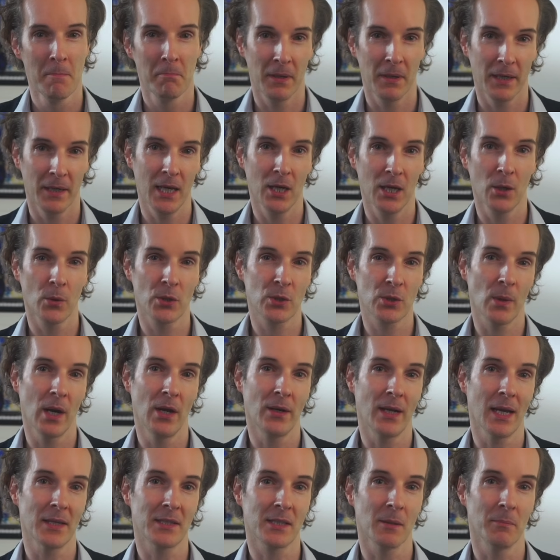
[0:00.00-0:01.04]
But here's where
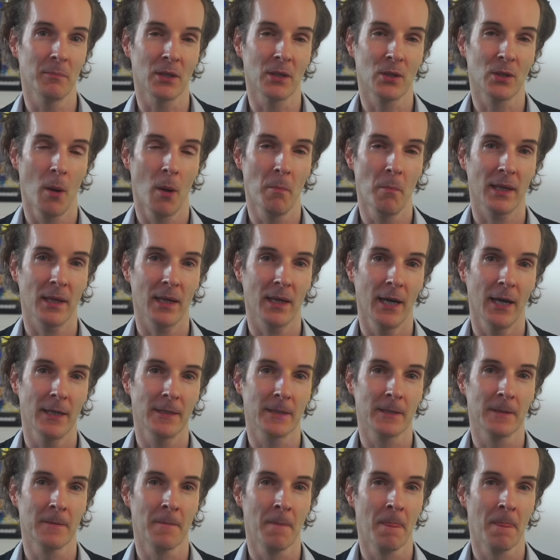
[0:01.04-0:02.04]
it gets a bit complicated.